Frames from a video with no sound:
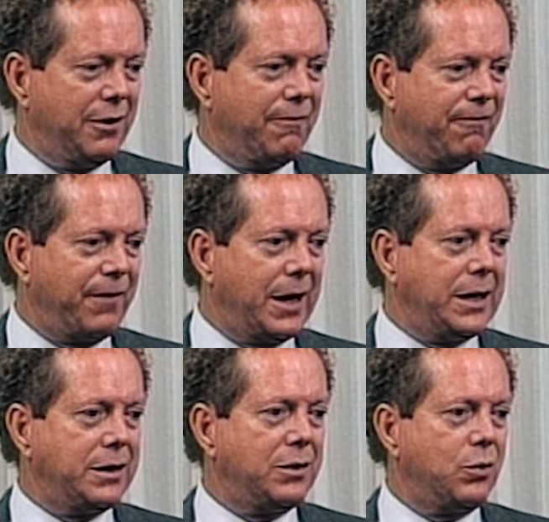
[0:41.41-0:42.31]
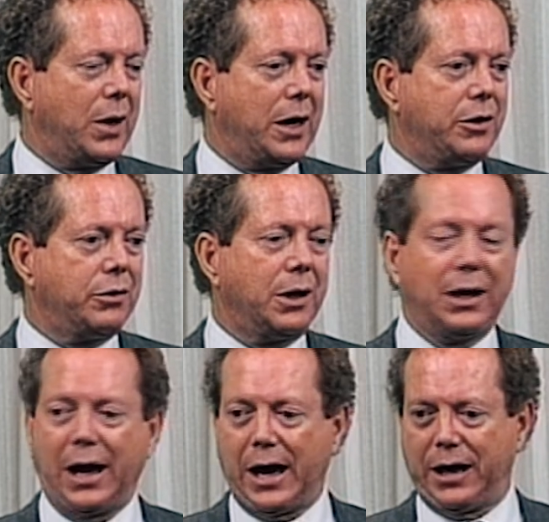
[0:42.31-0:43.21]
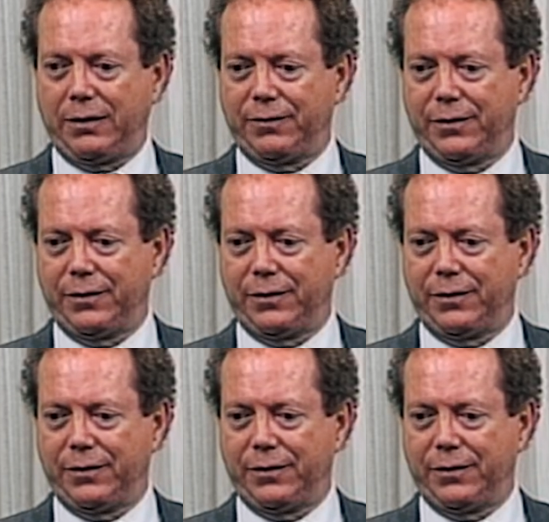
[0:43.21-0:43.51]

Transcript: Find it while you're alive.